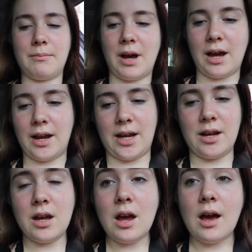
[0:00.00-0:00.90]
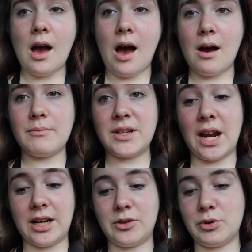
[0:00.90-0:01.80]
my um,
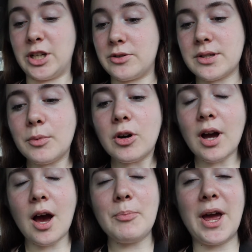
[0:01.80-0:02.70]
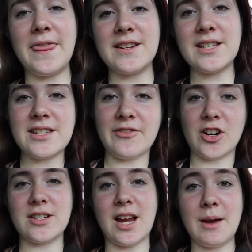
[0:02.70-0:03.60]
Yeti reusable cup. And this is the
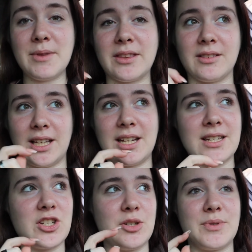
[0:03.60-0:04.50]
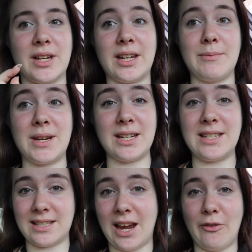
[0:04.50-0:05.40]
first time that the lady said she was going to give me a
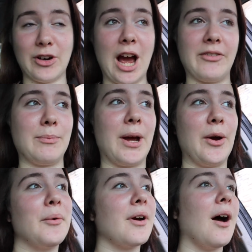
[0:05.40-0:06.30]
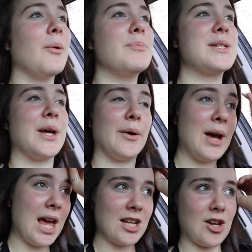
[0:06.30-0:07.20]
discount for having my own cup. So
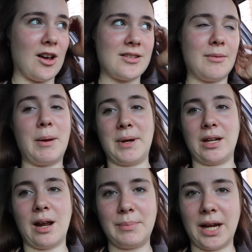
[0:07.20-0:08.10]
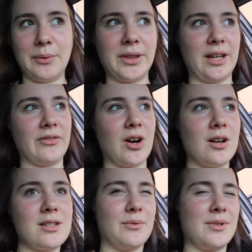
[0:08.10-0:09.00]
it's awesome. I mean, I'm paying with a gift
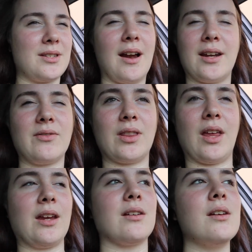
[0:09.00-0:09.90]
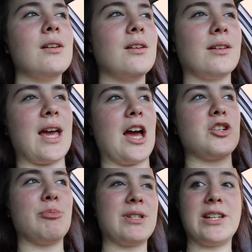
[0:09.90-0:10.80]
card, so it's not even like
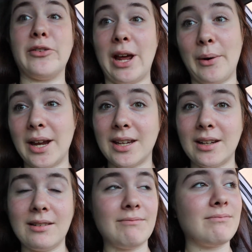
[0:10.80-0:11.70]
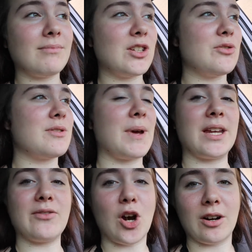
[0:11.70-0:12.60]
cash. But still, now I can use my
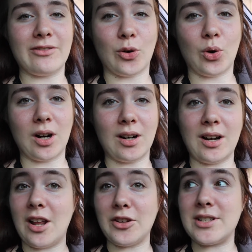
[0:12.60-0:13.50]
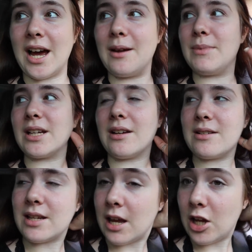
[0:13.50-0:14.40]
gift card for another time
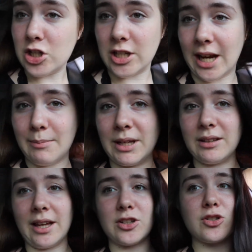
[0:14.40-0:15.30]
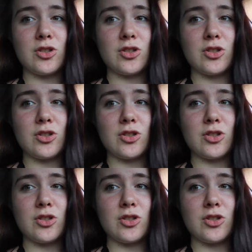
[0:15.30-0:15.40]
because she gave me like